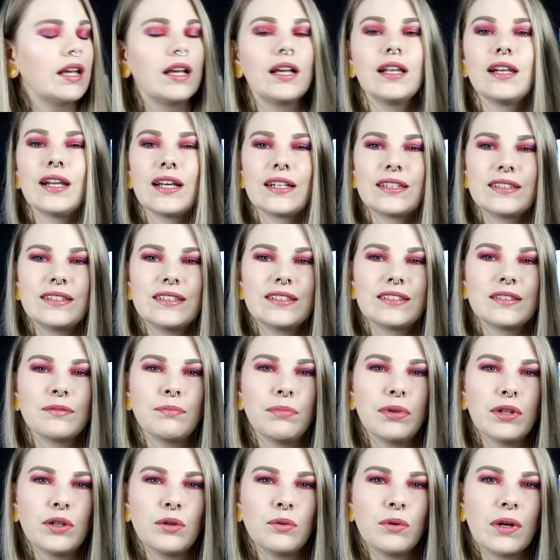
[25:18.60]
Like this
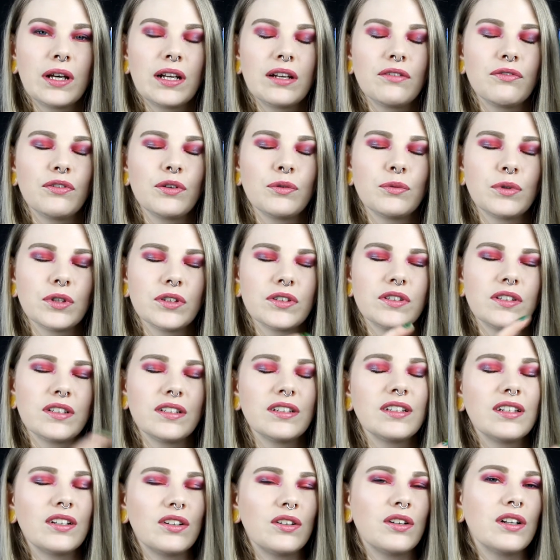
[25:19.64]
blue one, if you want
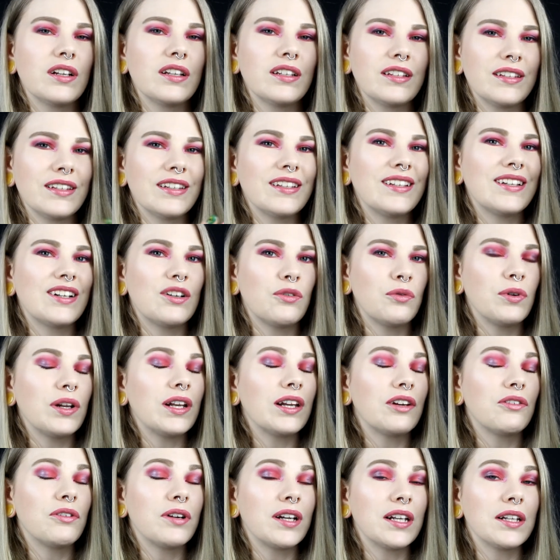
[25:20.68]

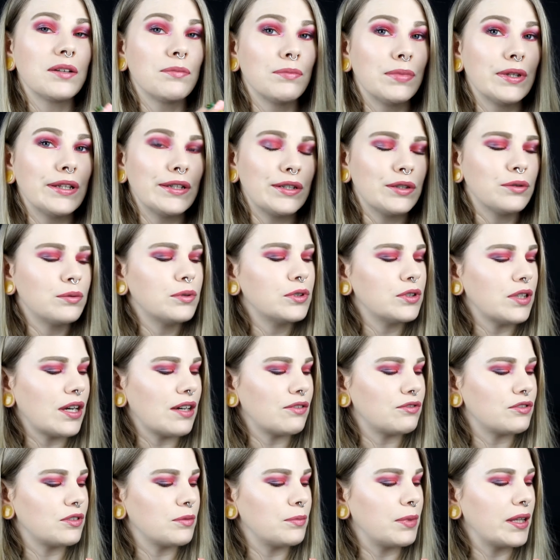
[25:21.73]
really really blue you
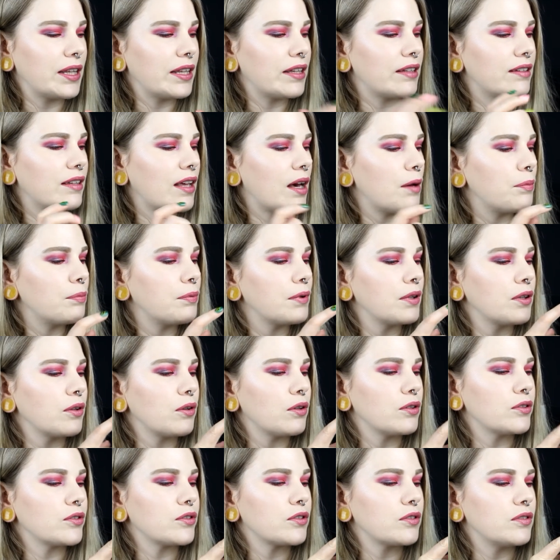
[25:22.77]
have to build it up and
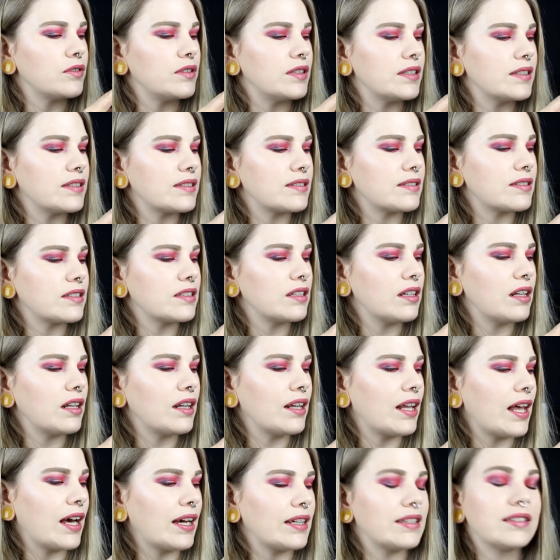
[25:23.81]
also this
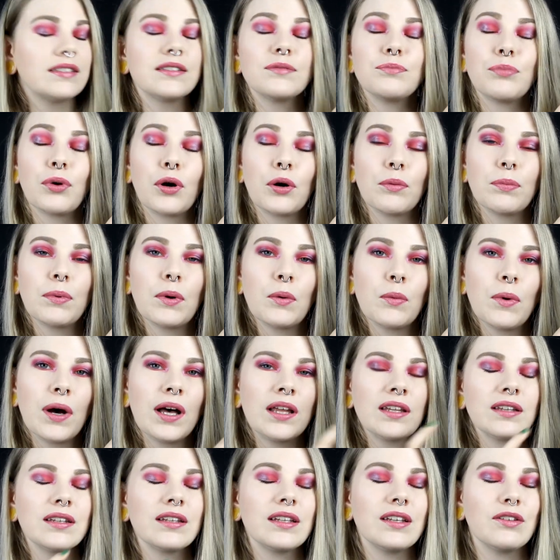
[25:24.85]
light purple
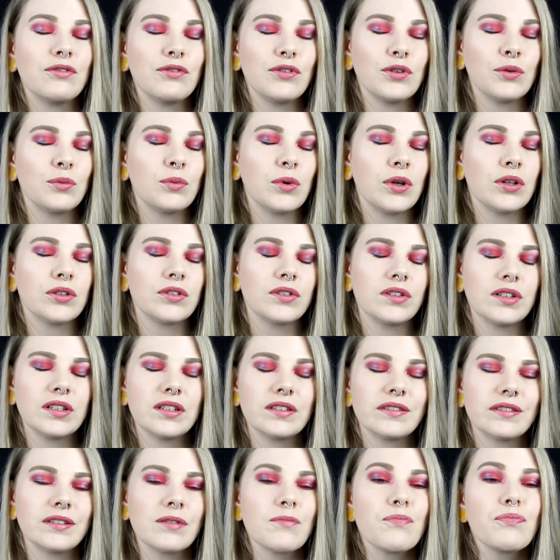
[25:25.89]
one if you want
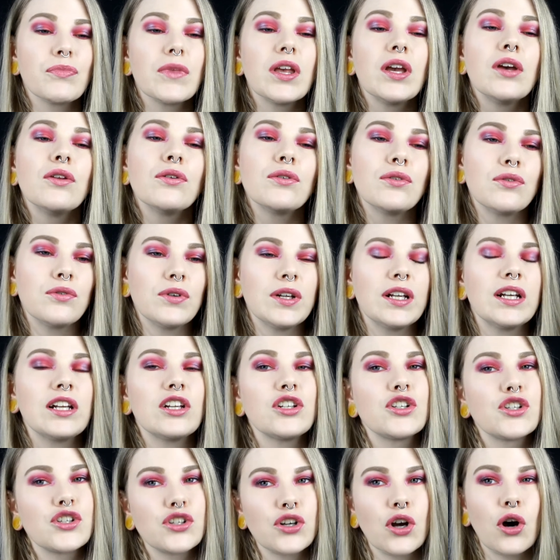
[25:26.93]
it to really
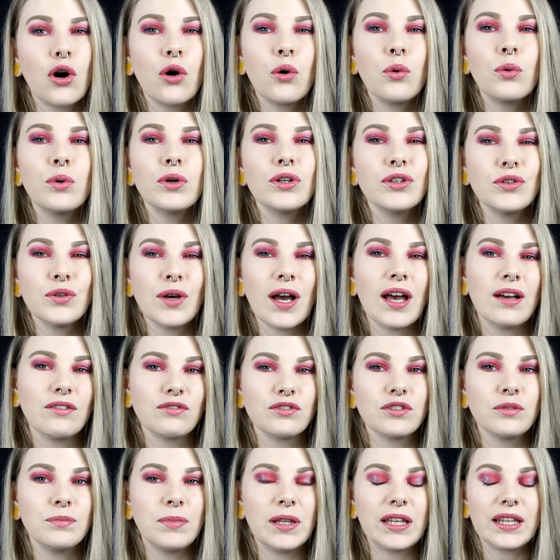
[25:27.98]
show you have
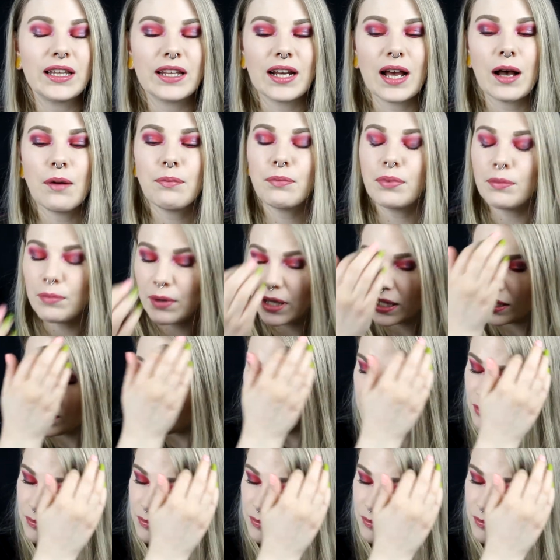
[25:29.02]
to build it up but